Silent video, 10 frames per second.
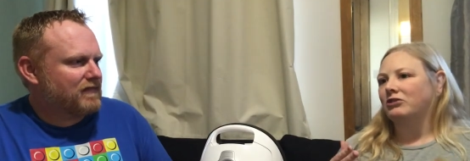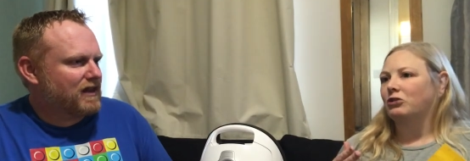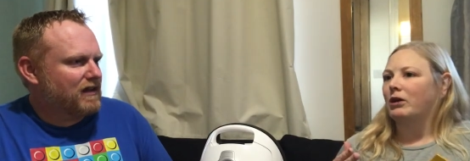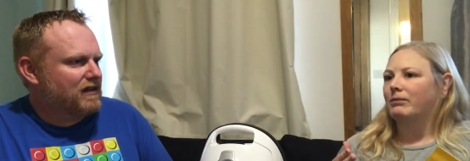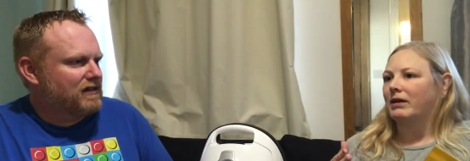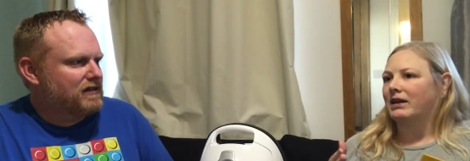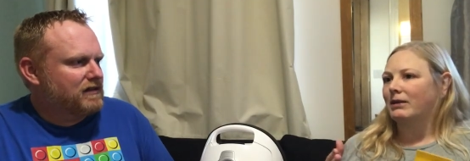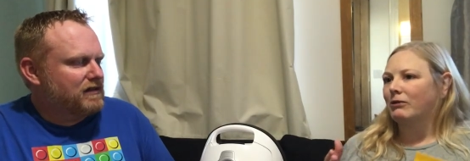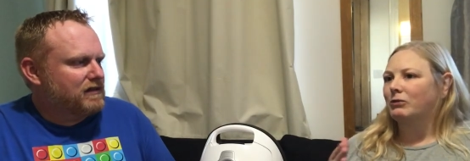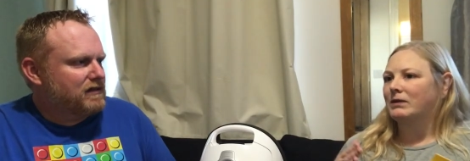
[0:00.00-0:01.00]
Speaker 1: enjoy, but
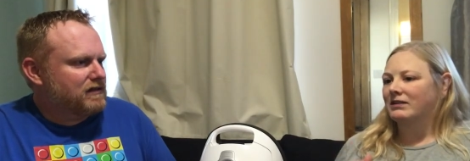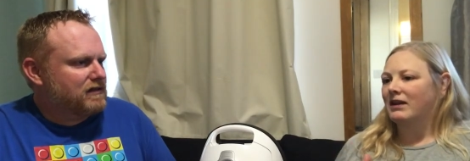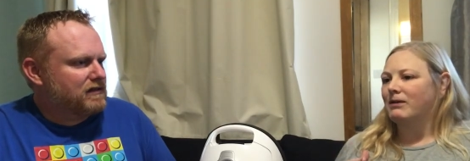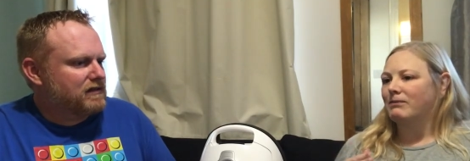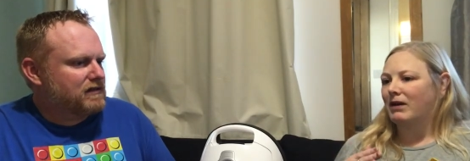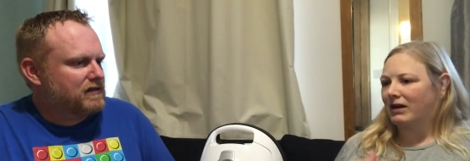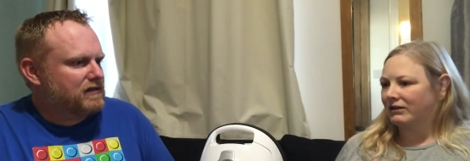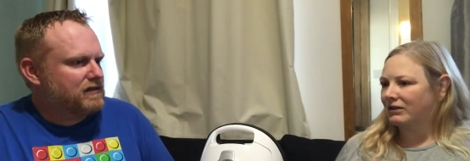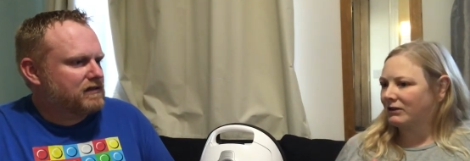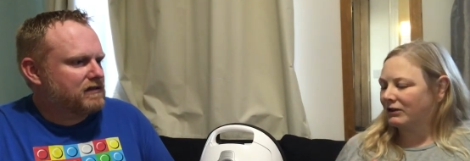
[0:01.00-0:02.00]
there must be certain
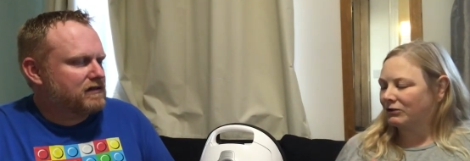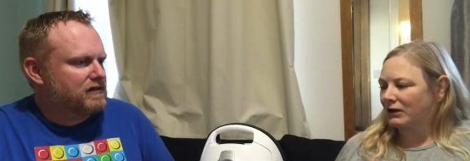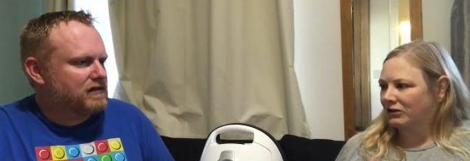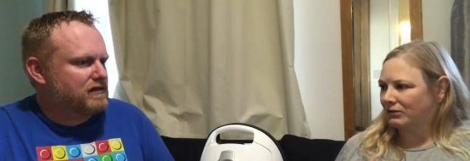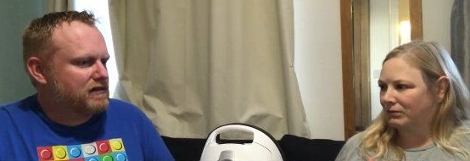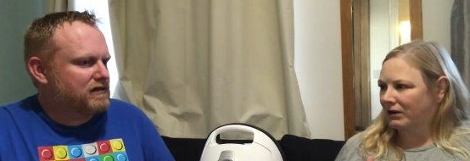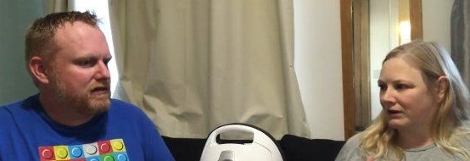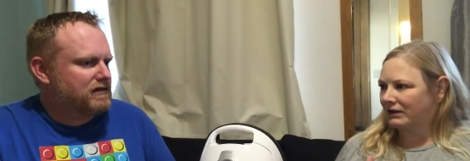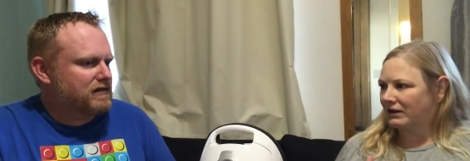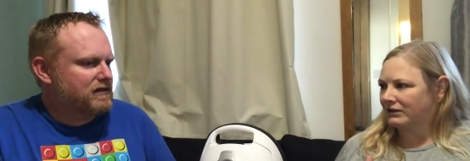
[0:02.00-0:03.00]
parts of the restoration
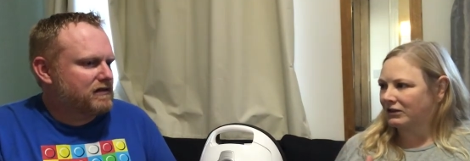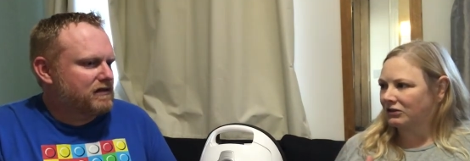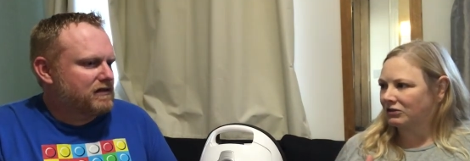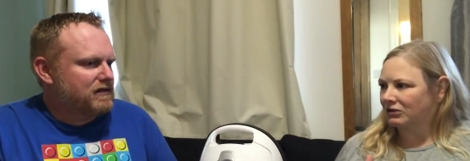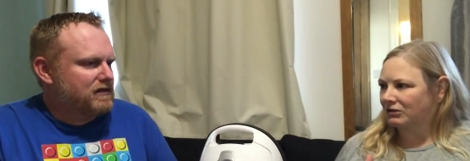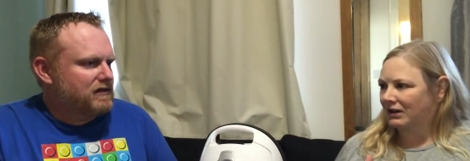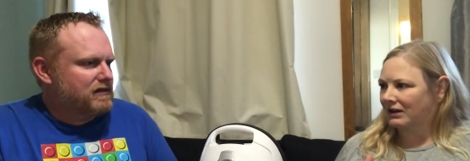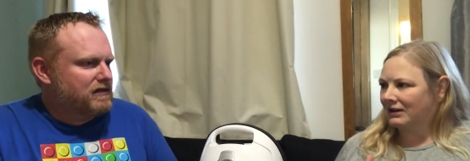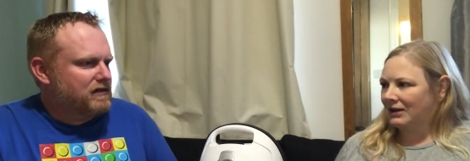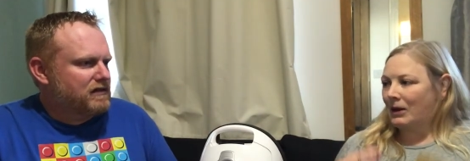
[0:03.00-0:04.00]
process that you do
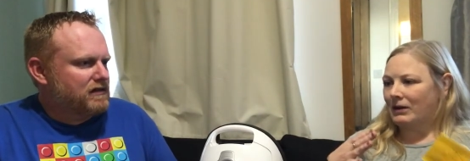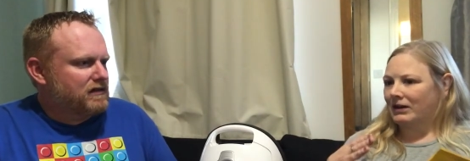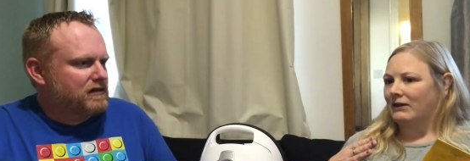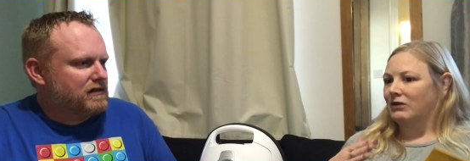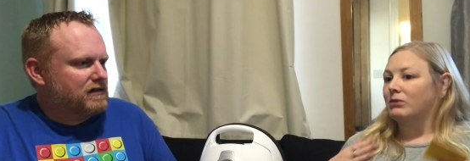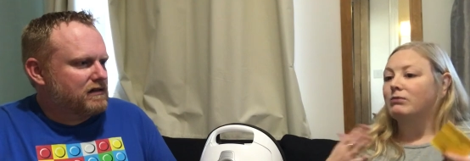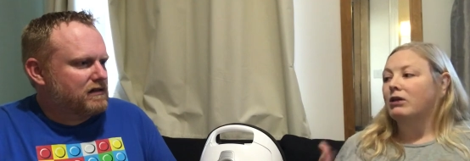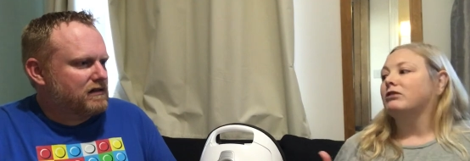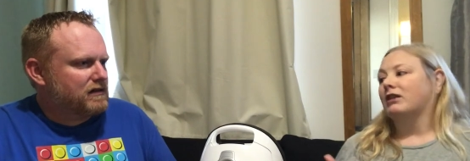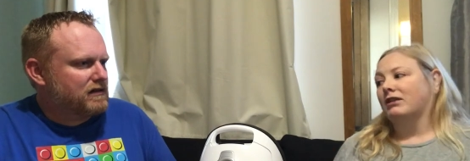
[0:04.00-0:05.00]
that give you the
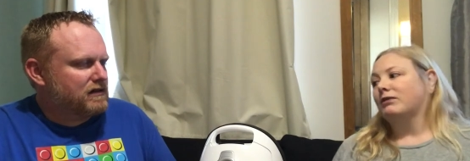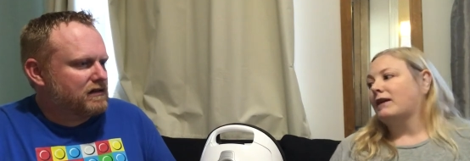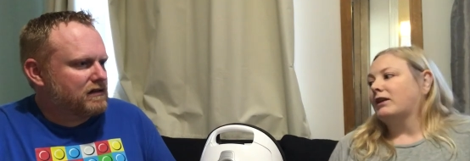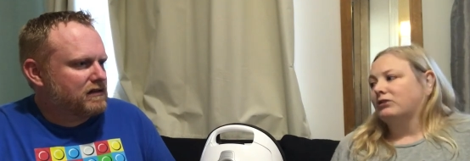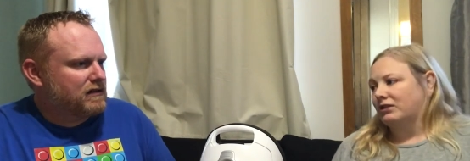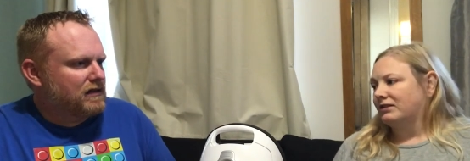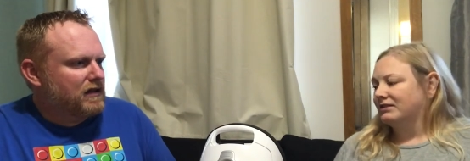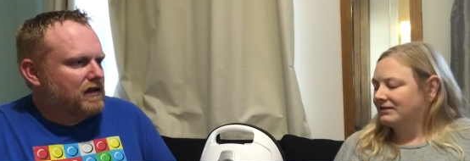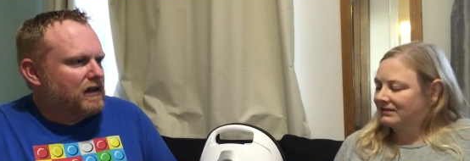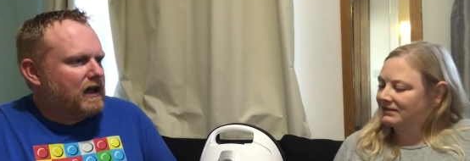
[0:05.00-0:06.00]
most satisfaction.
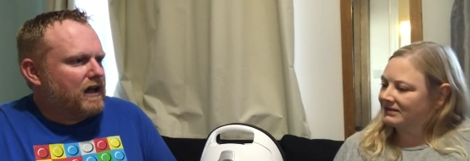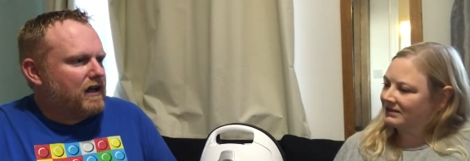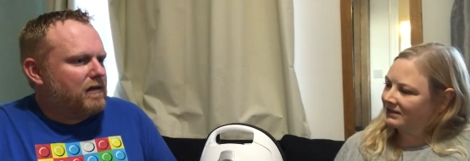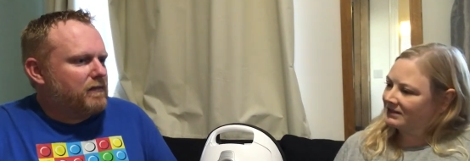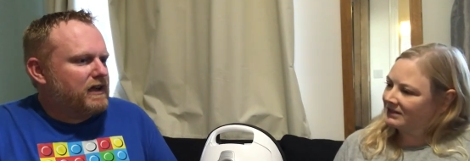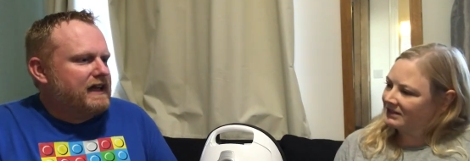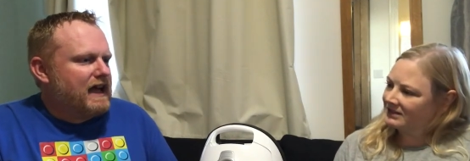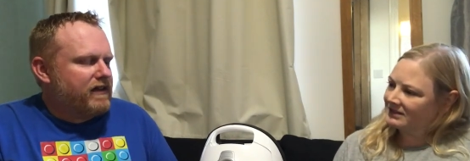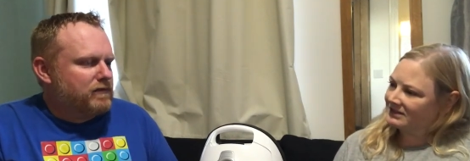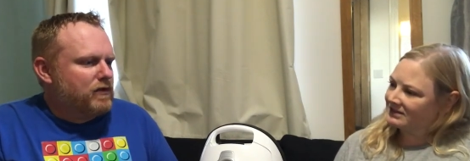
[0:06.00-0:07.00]
Speaker 2: Um,
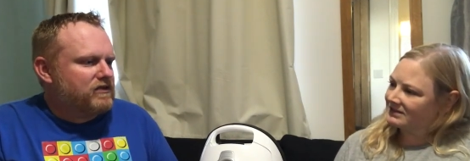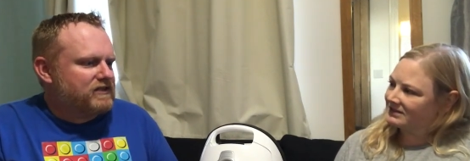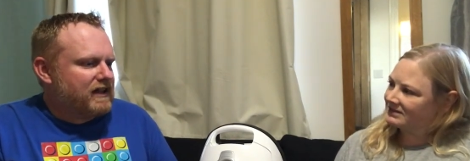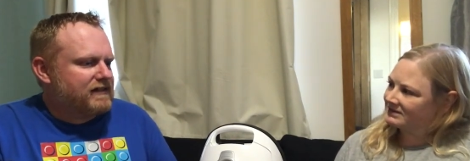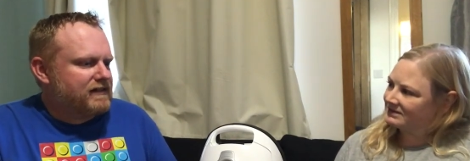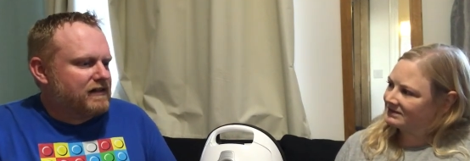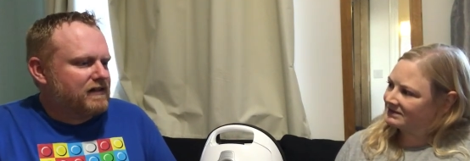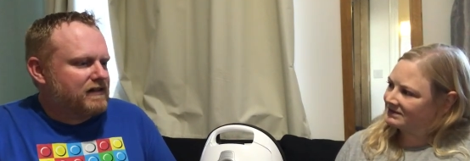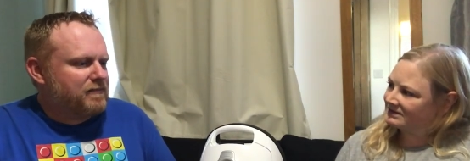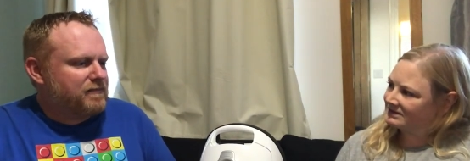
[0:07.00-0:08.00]
yeah, the most sat
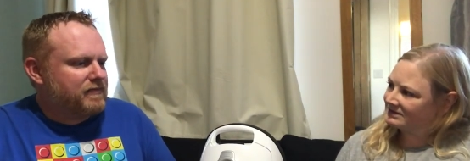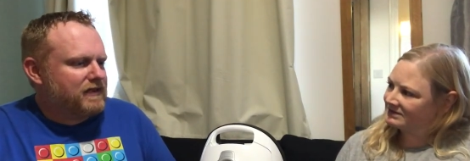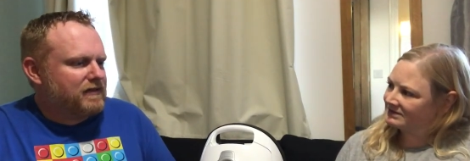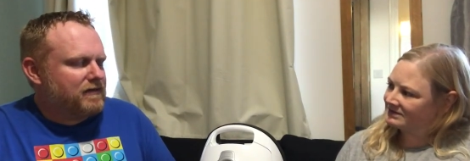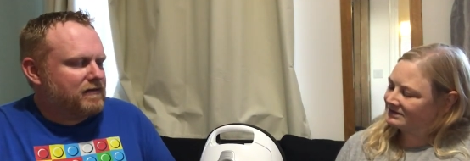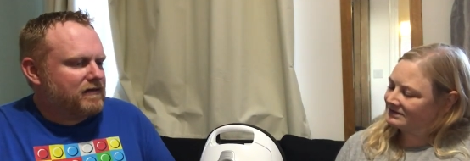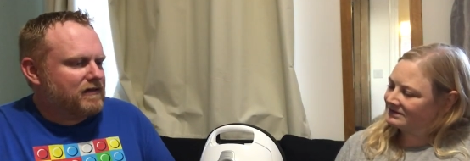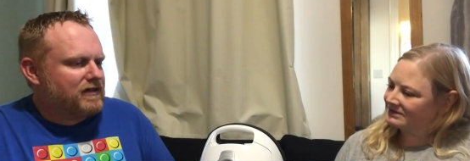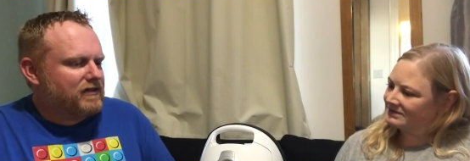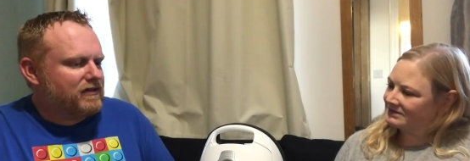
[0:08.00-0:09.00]
the the the,
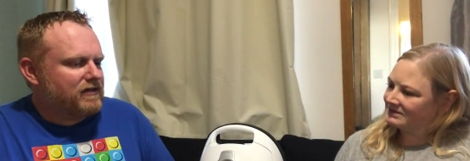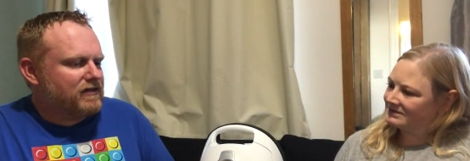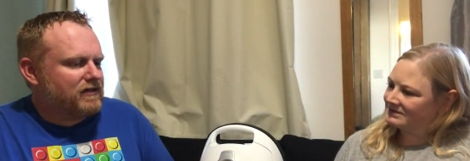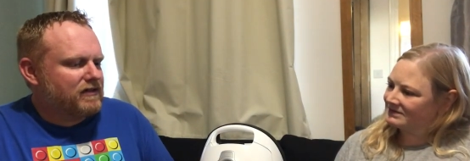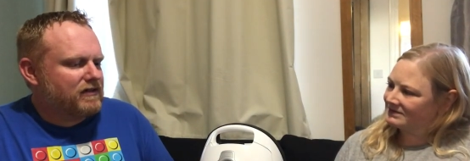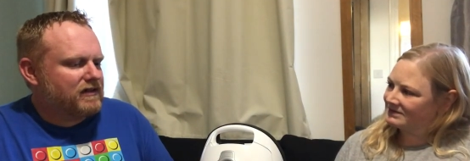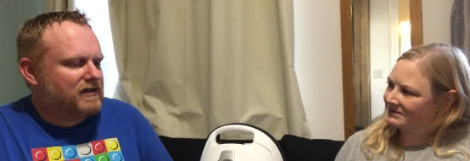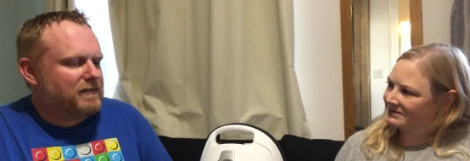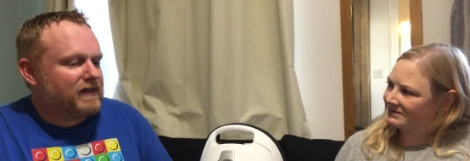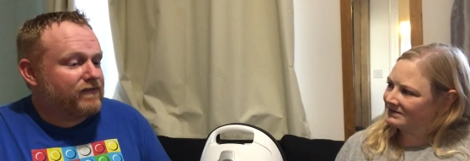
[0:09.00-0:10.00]
the
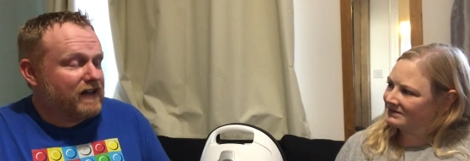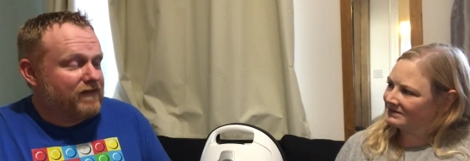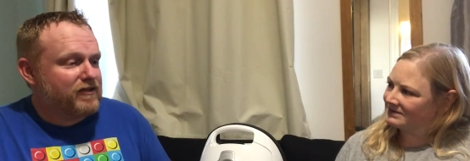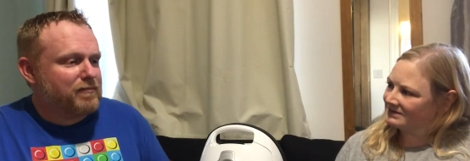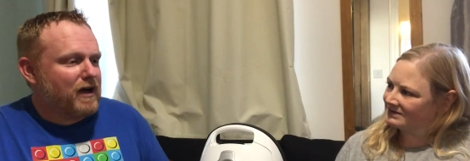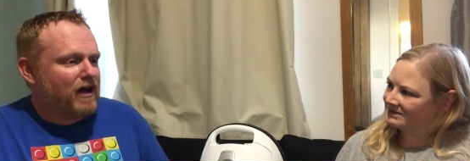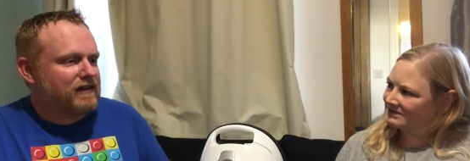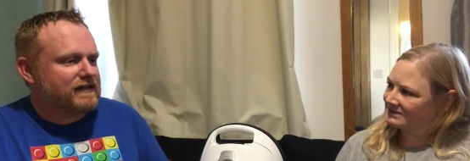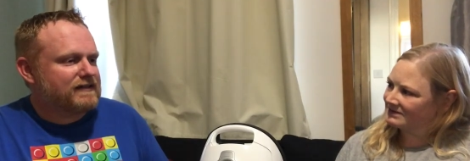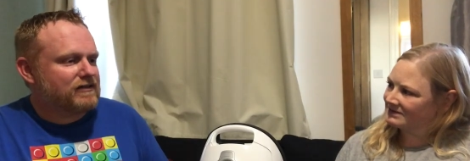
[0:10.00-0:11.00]
that my favorite
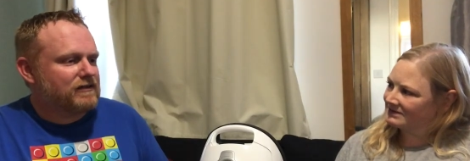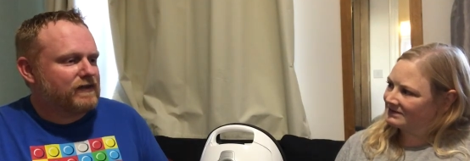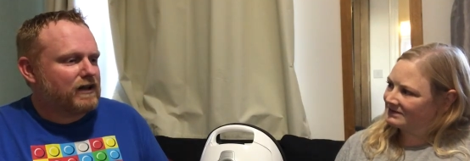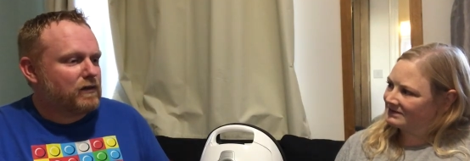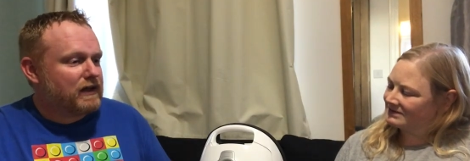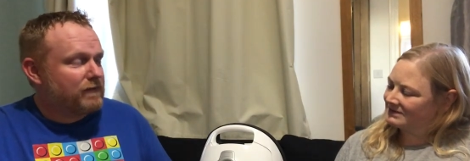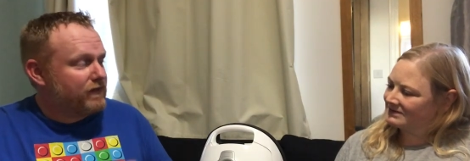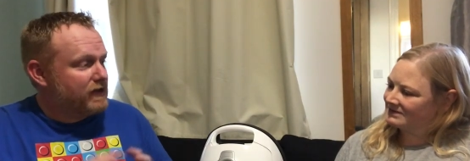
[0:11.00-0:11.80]
part is sort of like when I'm